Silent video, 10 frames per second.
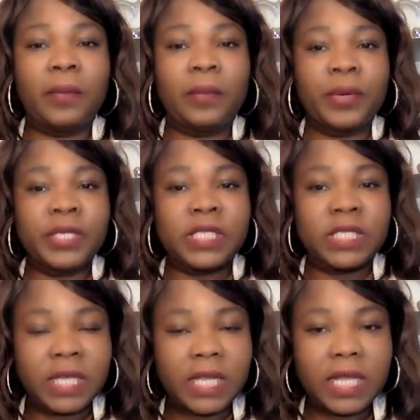
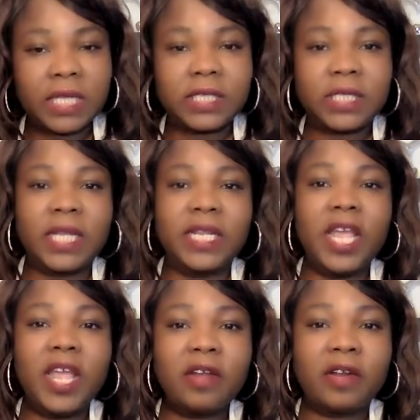resilience and
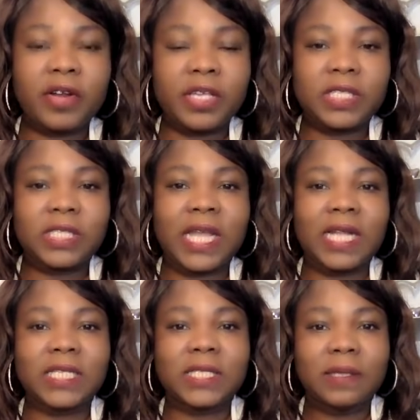increase
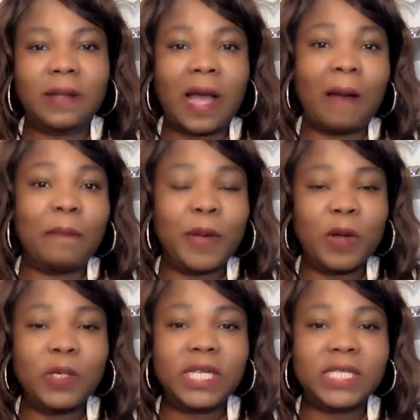that
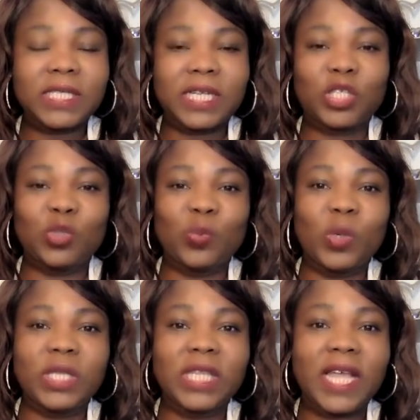abundance that you
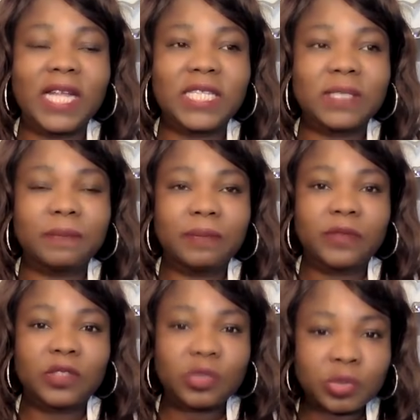want, that
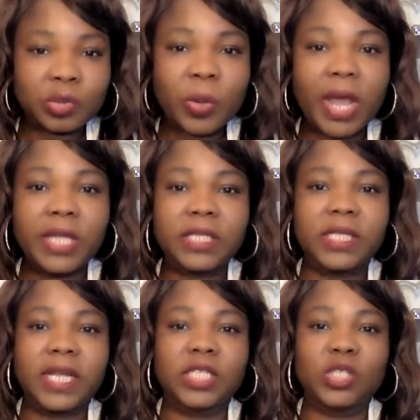
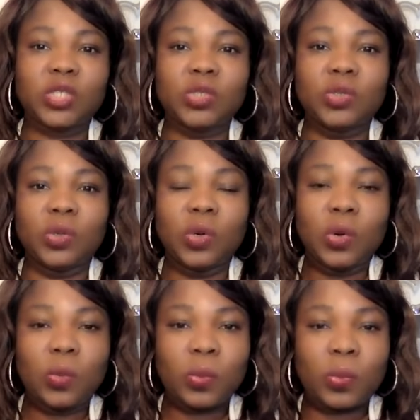strength that you
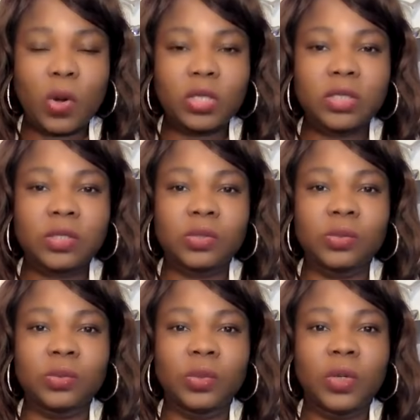want
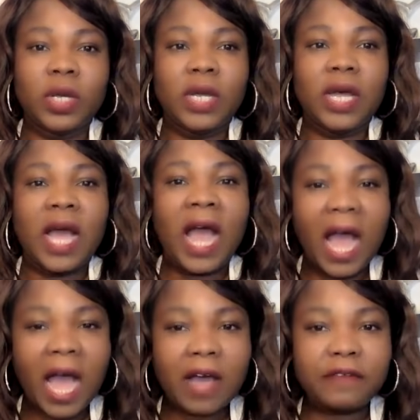to
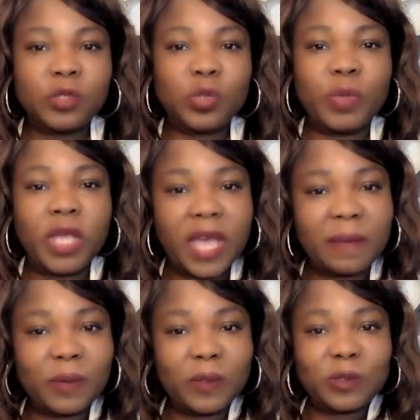have to be
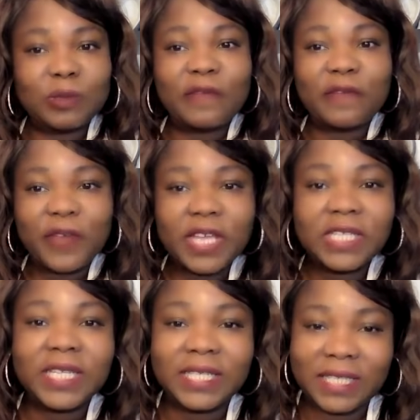able to
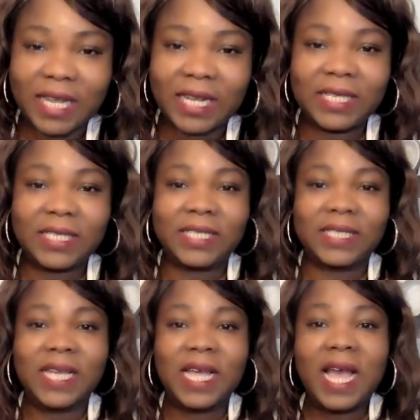face the
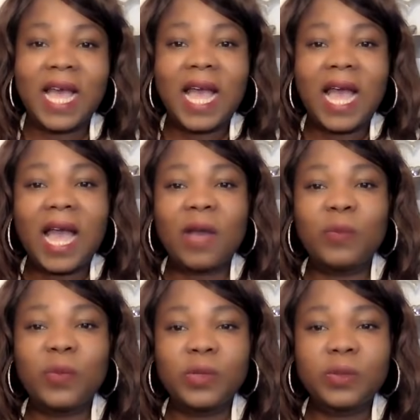challenges. I
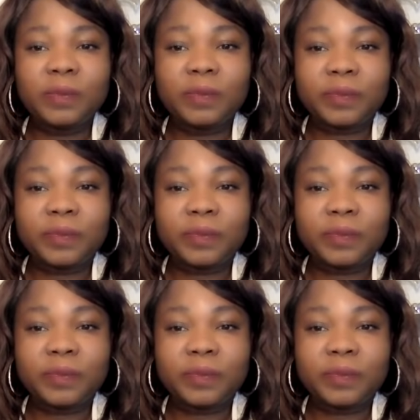will